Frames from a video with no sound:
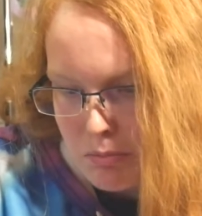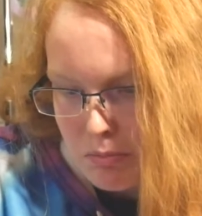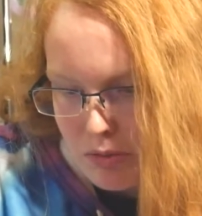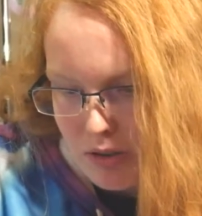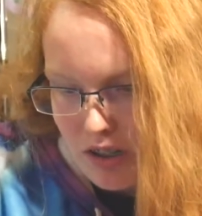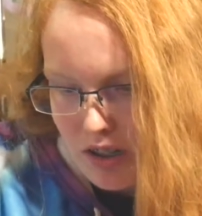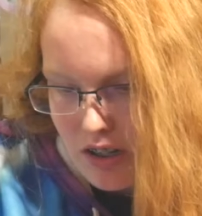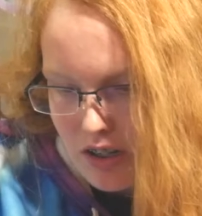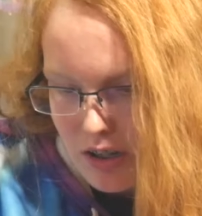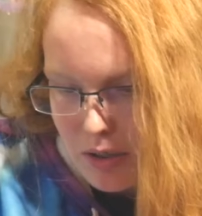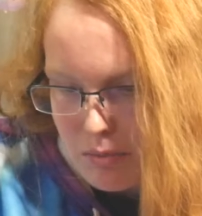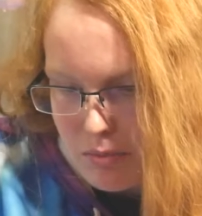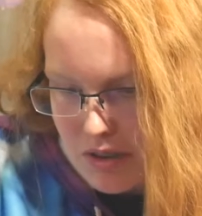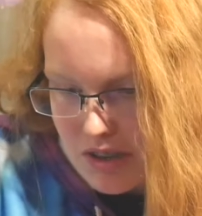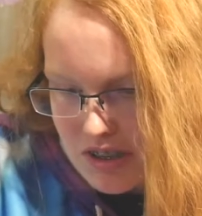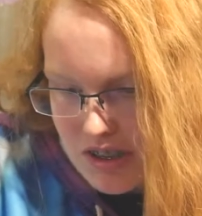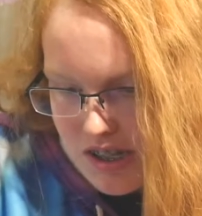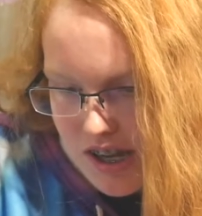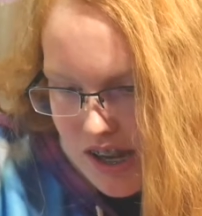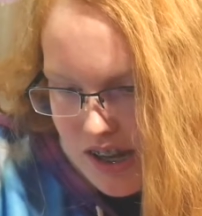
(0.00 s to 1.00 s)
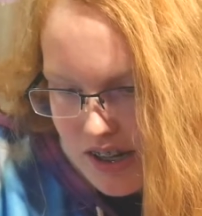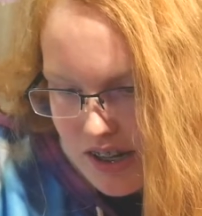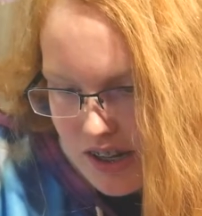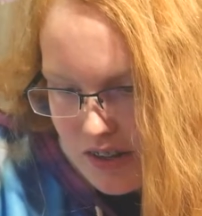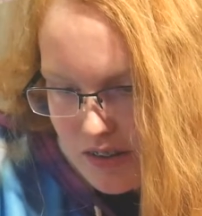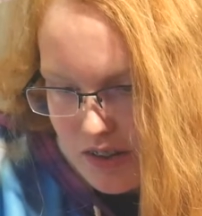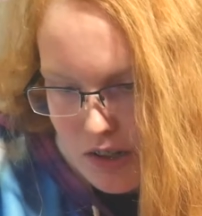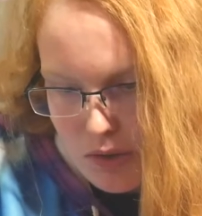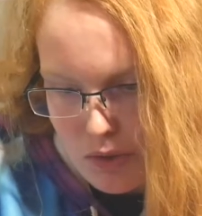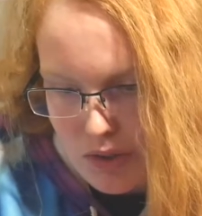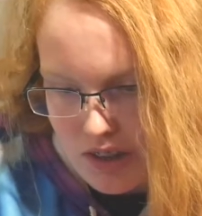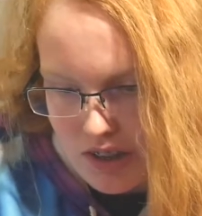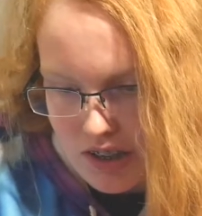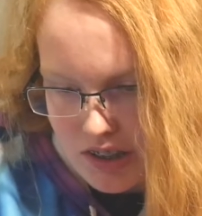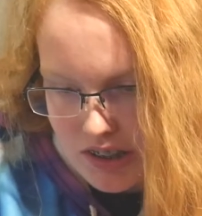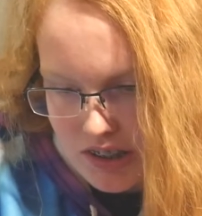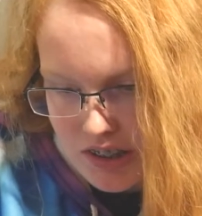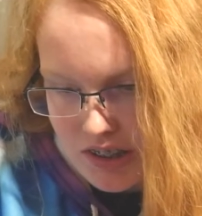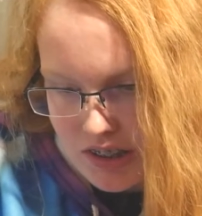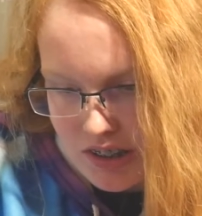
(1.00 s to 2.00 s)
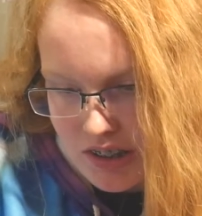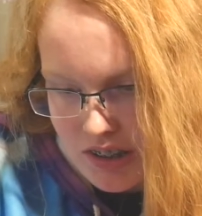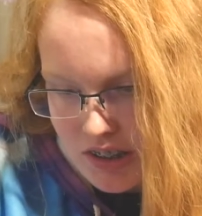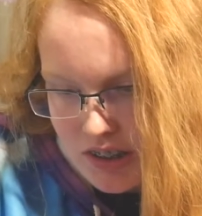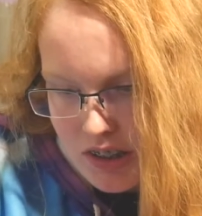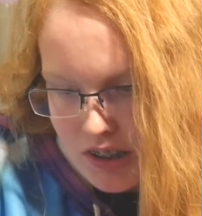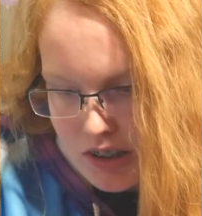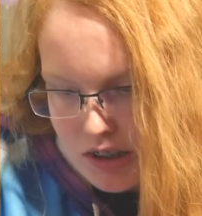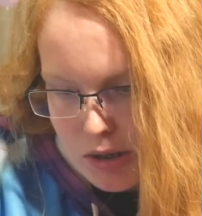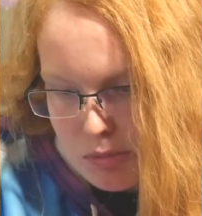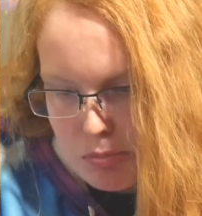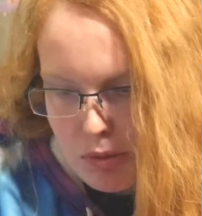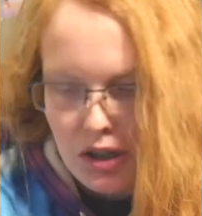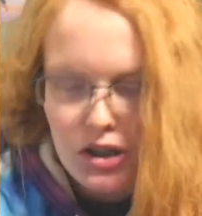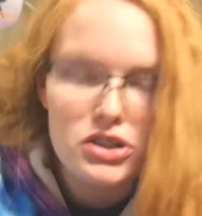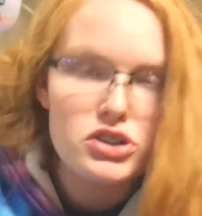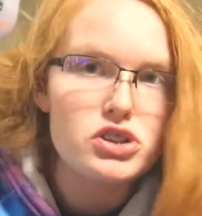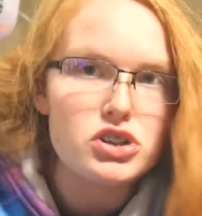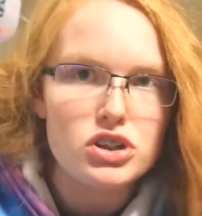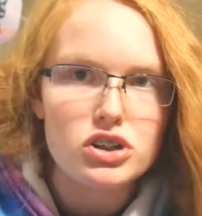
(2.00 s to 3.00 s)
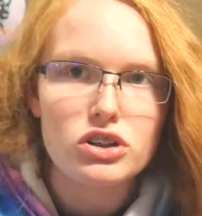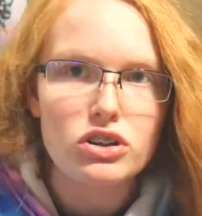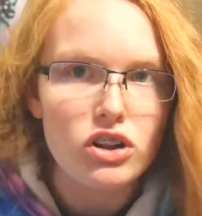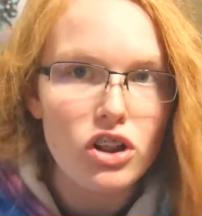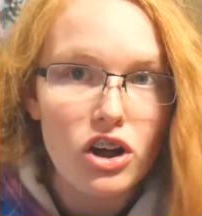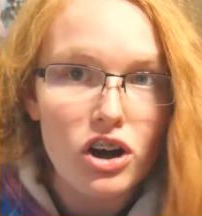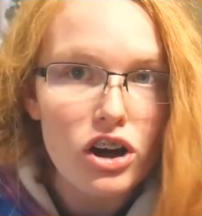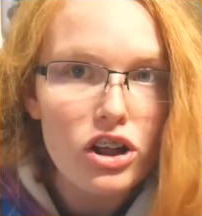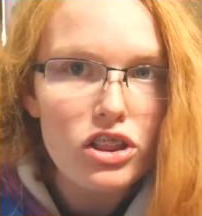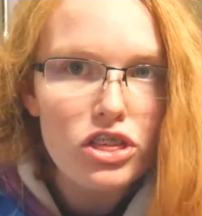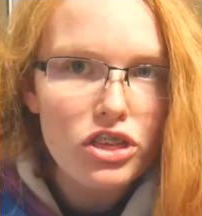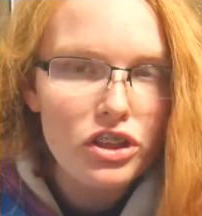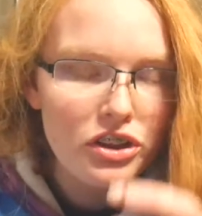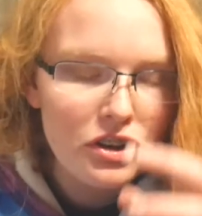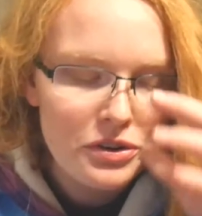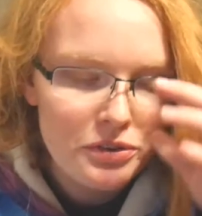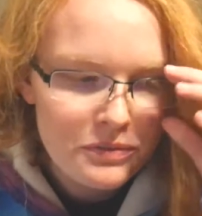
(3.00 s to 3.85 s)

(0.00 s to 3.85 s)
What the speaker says: blot up the stained area with a clean sponge or cloth.